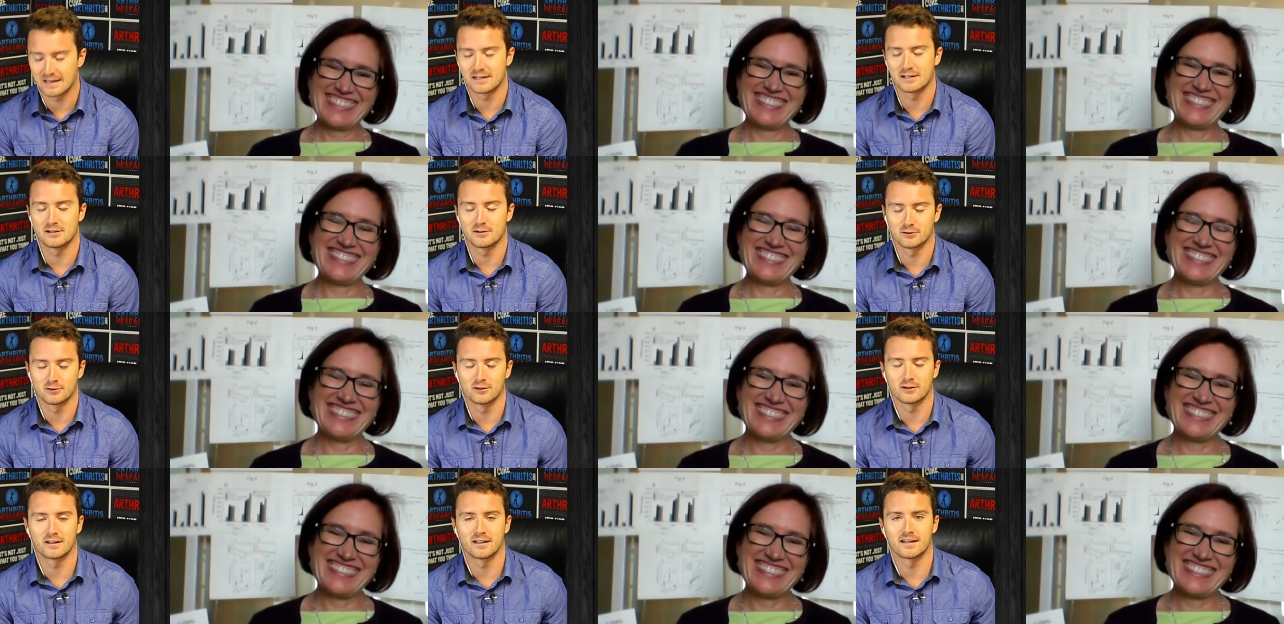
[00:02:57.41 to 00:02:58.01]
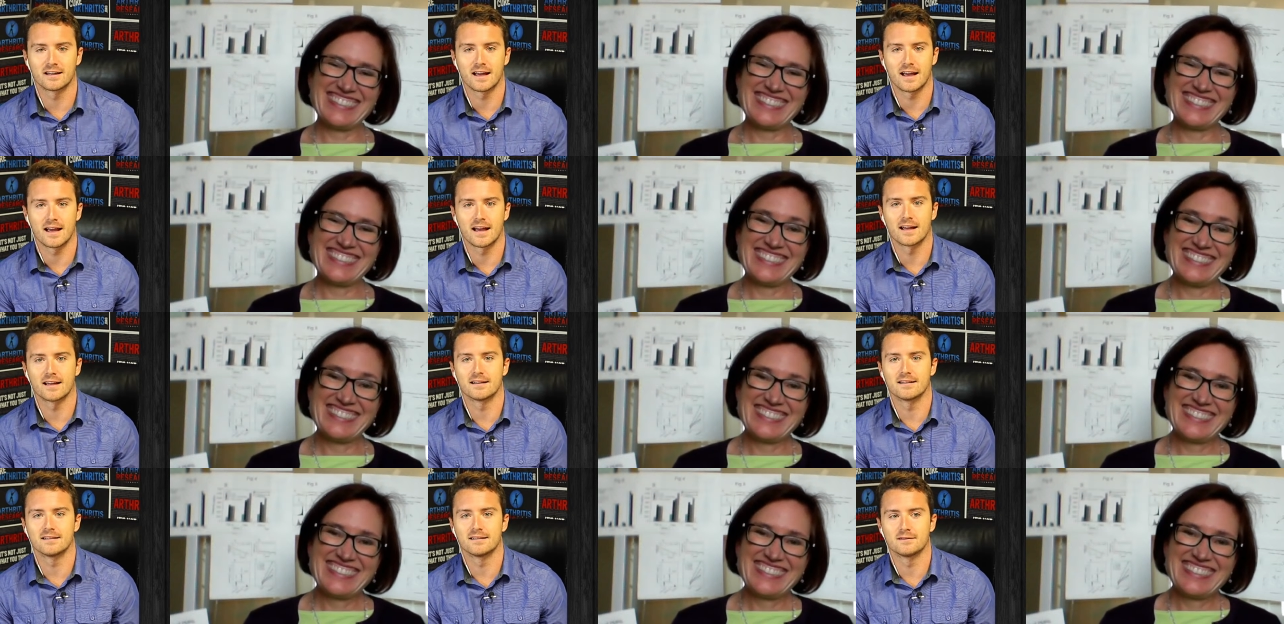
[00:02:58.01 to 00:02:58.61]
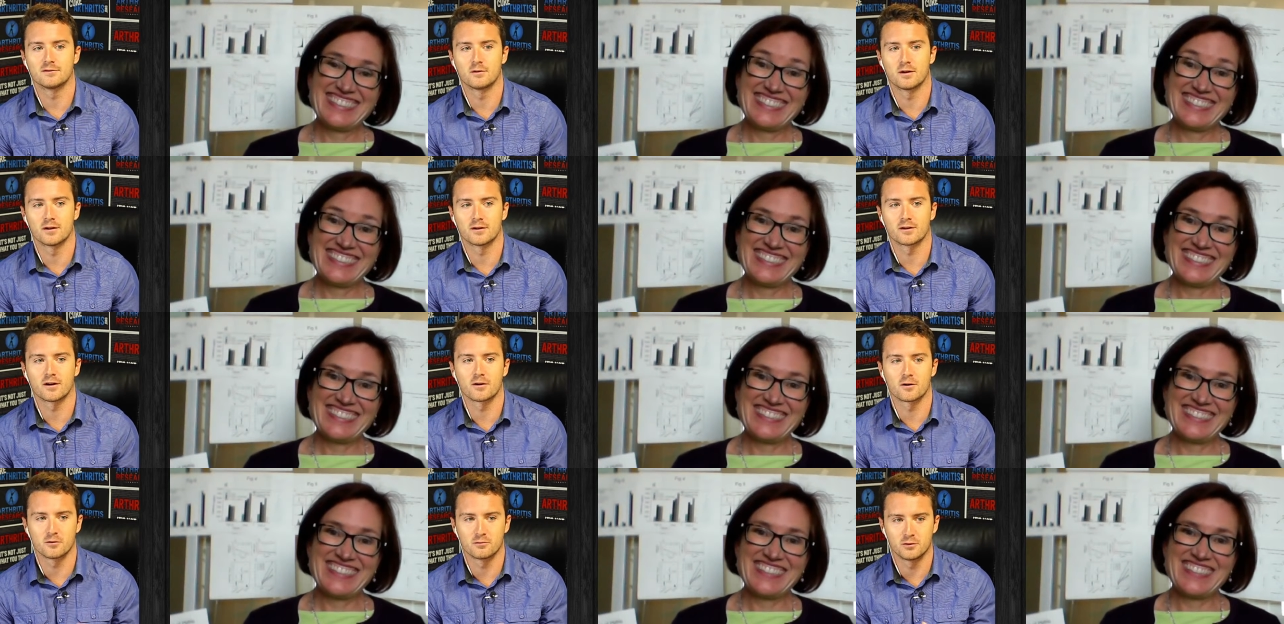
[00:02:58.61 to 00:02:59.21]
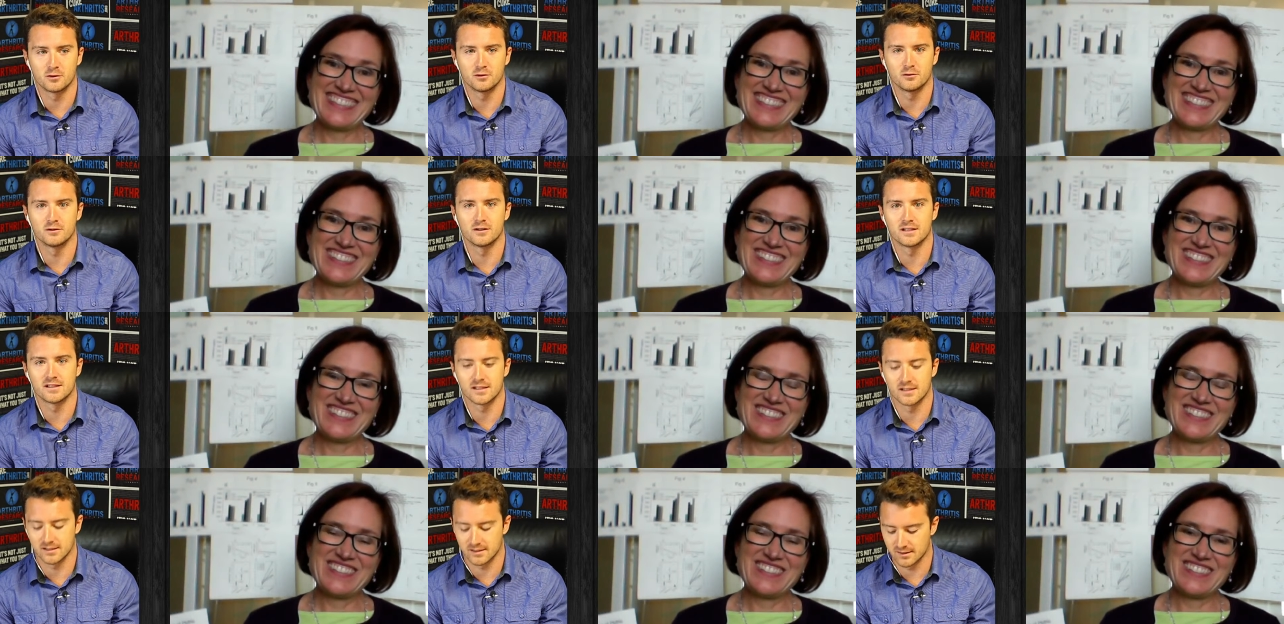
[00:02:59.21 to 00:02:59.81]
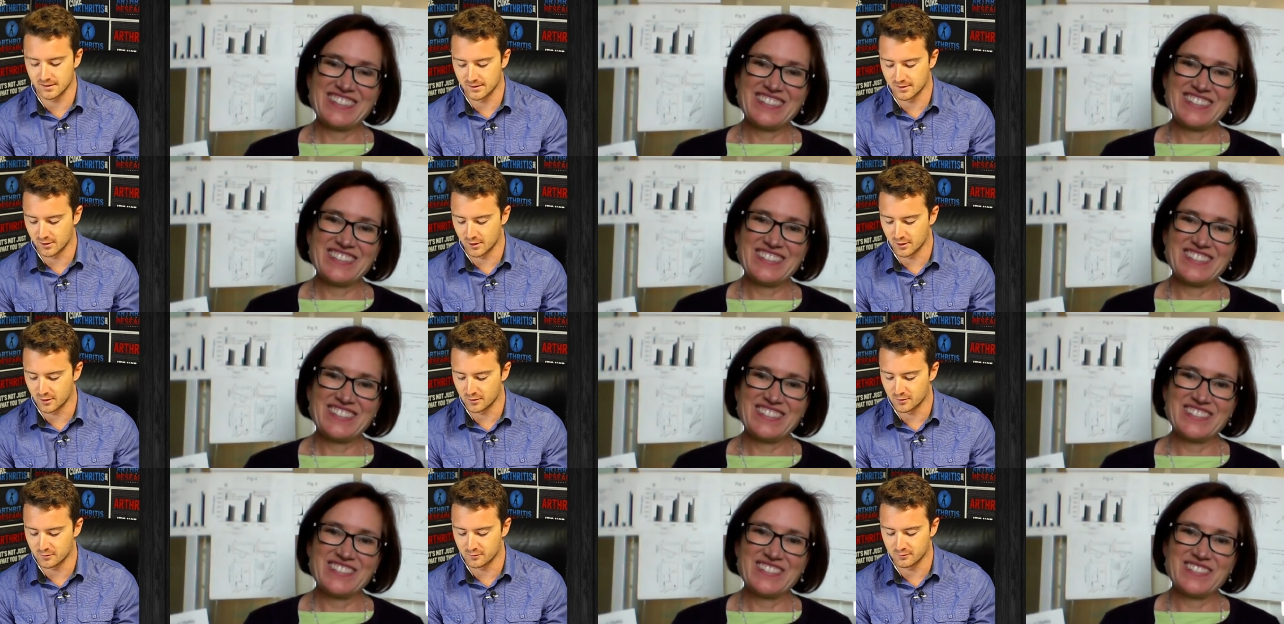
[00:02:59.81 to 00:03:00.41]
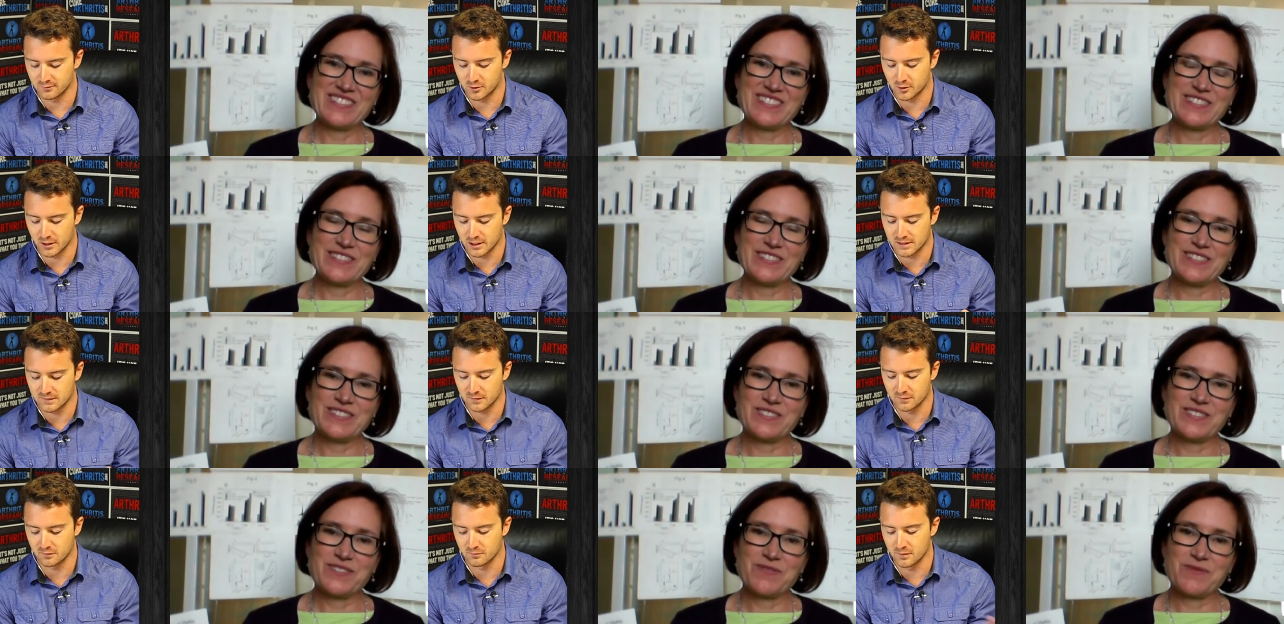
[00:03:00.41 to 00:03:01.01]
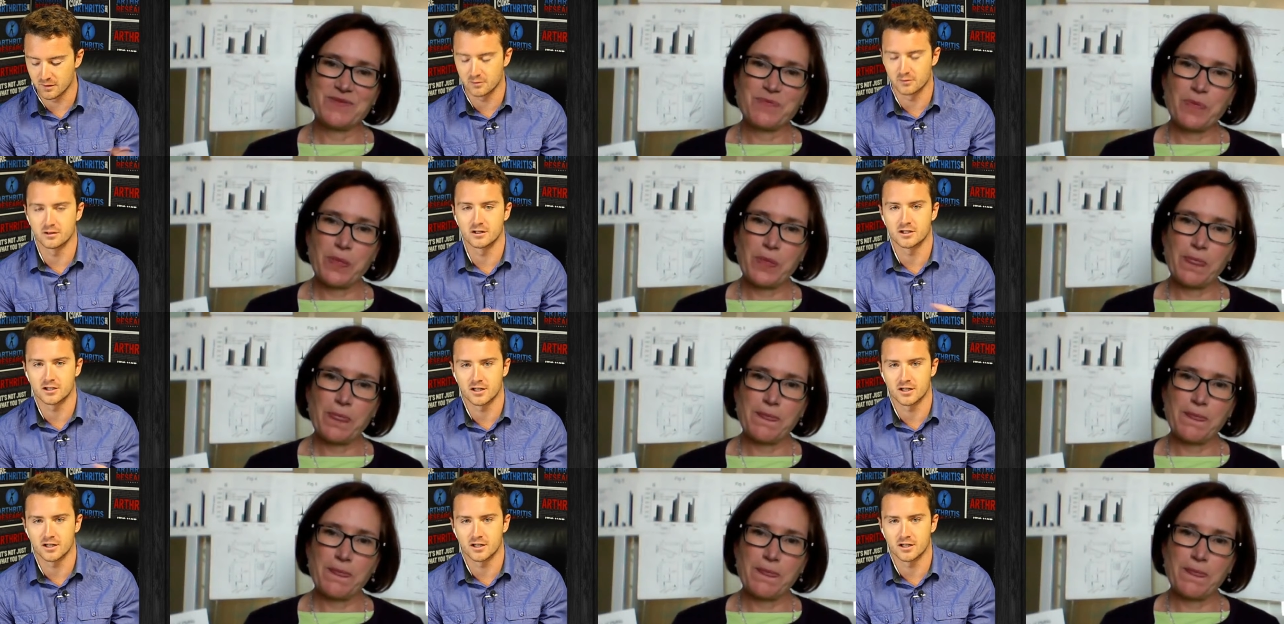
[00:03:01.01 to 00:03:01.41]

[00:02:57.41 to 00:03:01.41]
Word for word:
Speaker 1: you're looking at whether autoimmune diseases are transferred from mother to